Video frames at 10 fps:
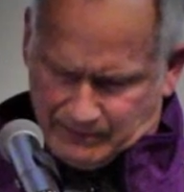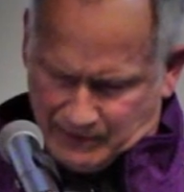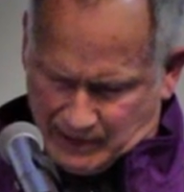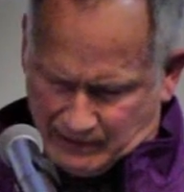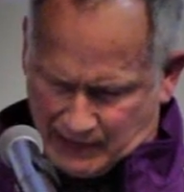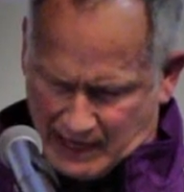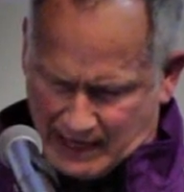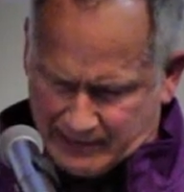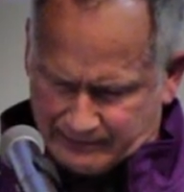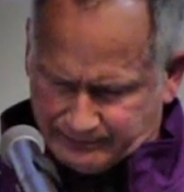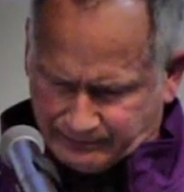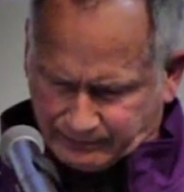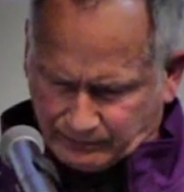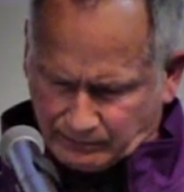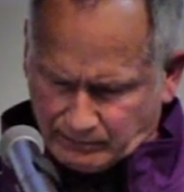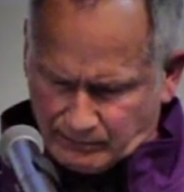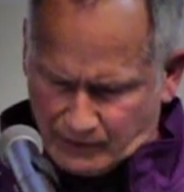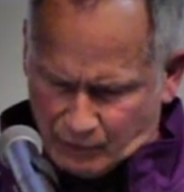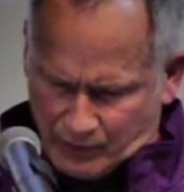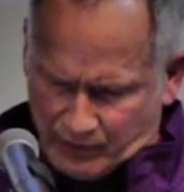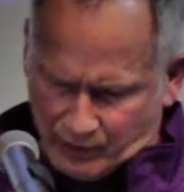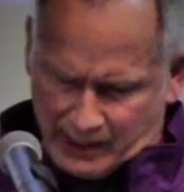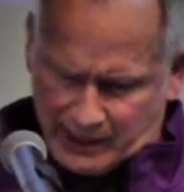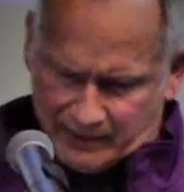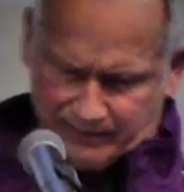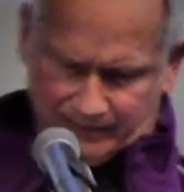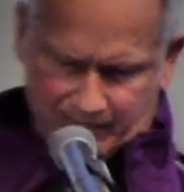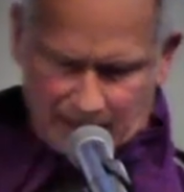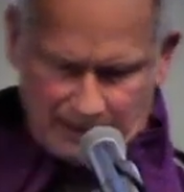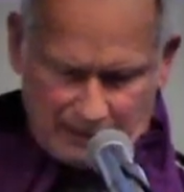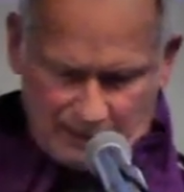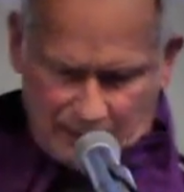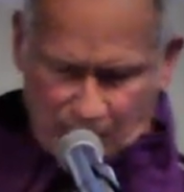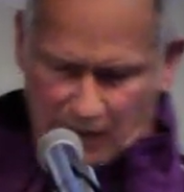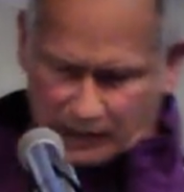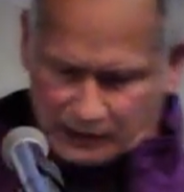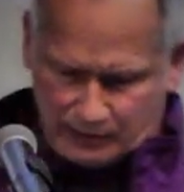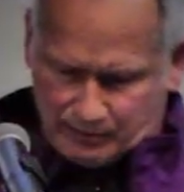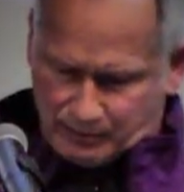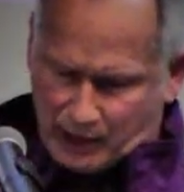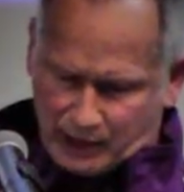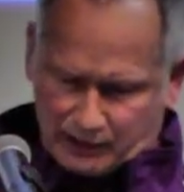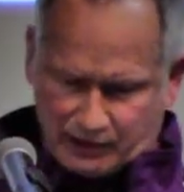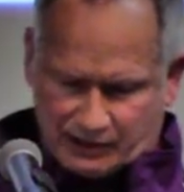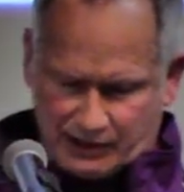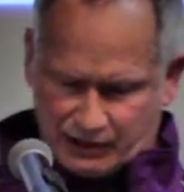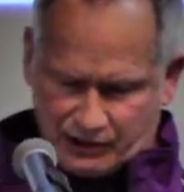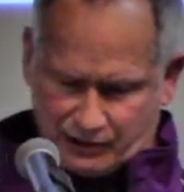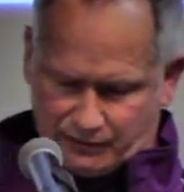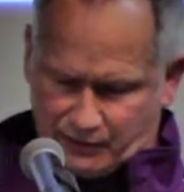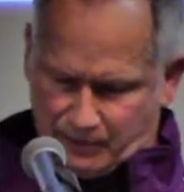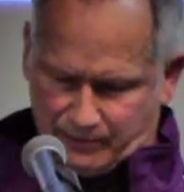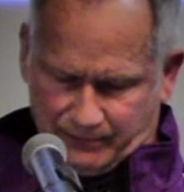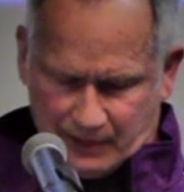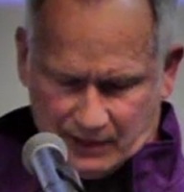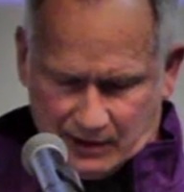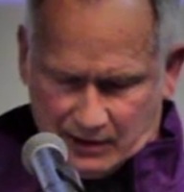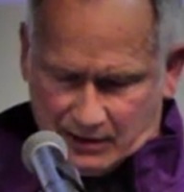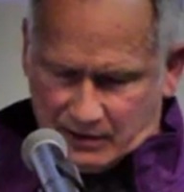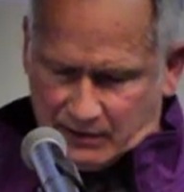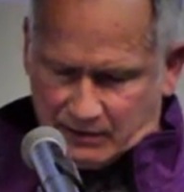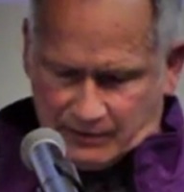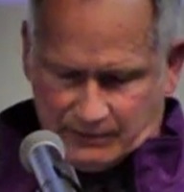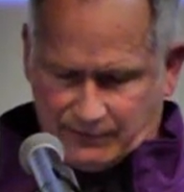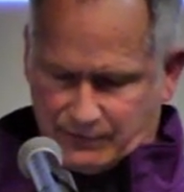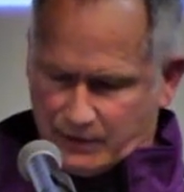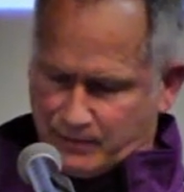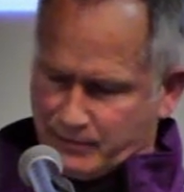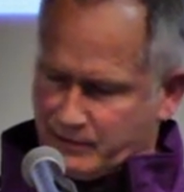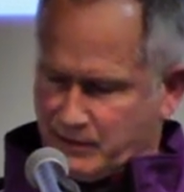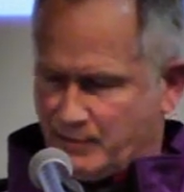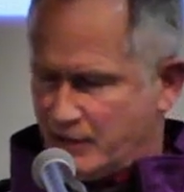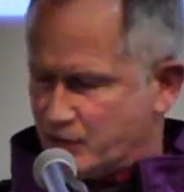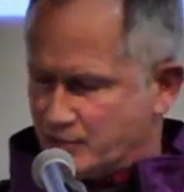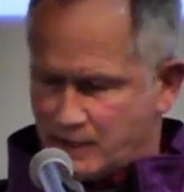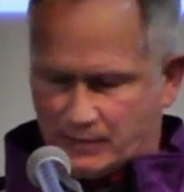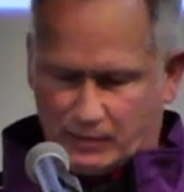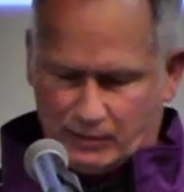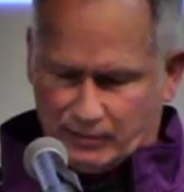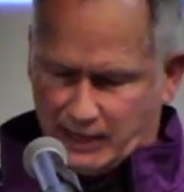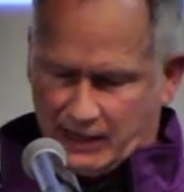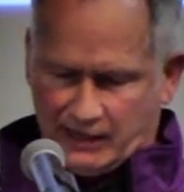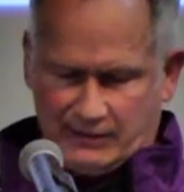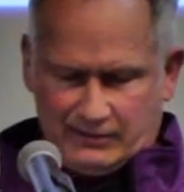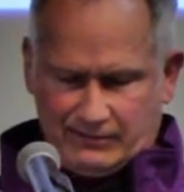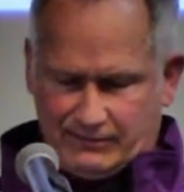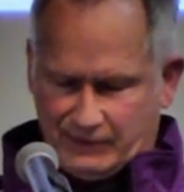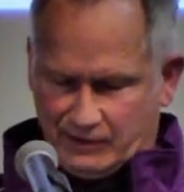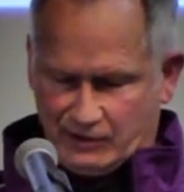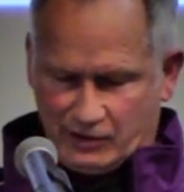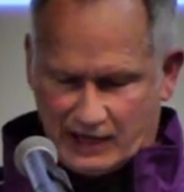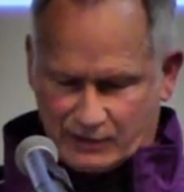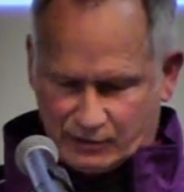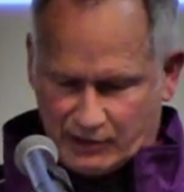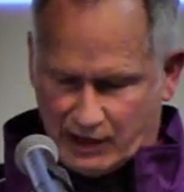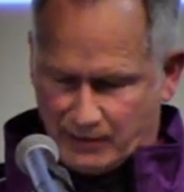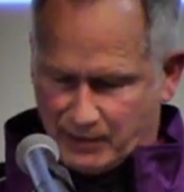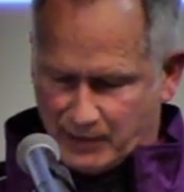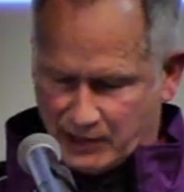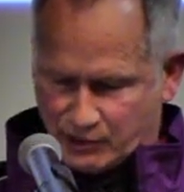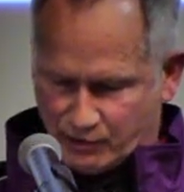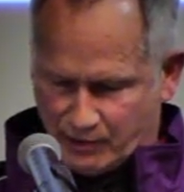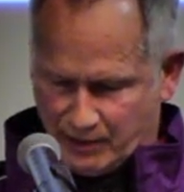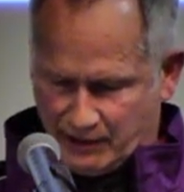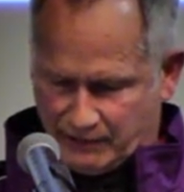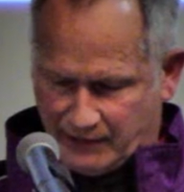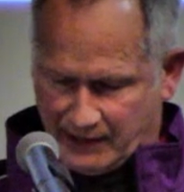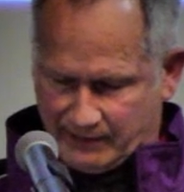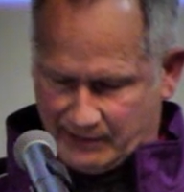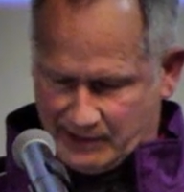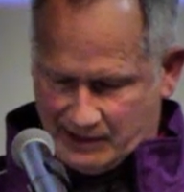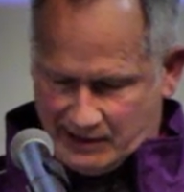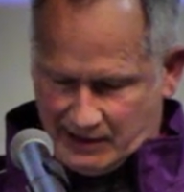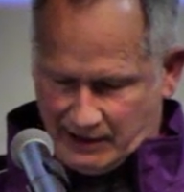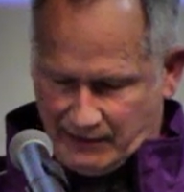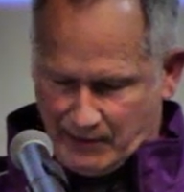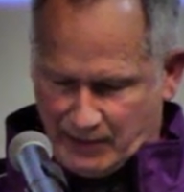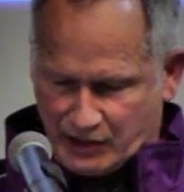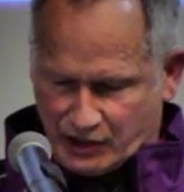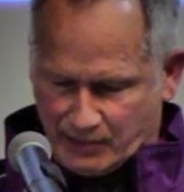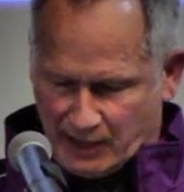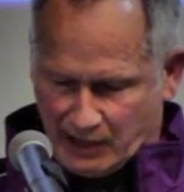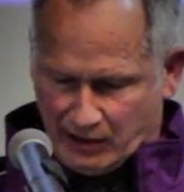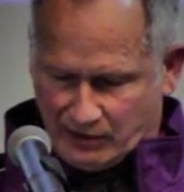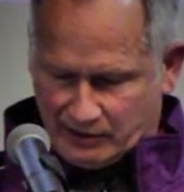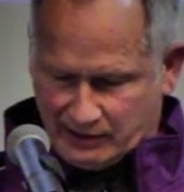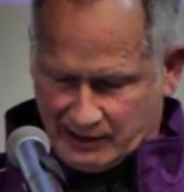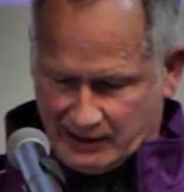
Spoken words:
And I've got, we get product assistance from a bunch of people. You guys will not be patient with me if I mention them all.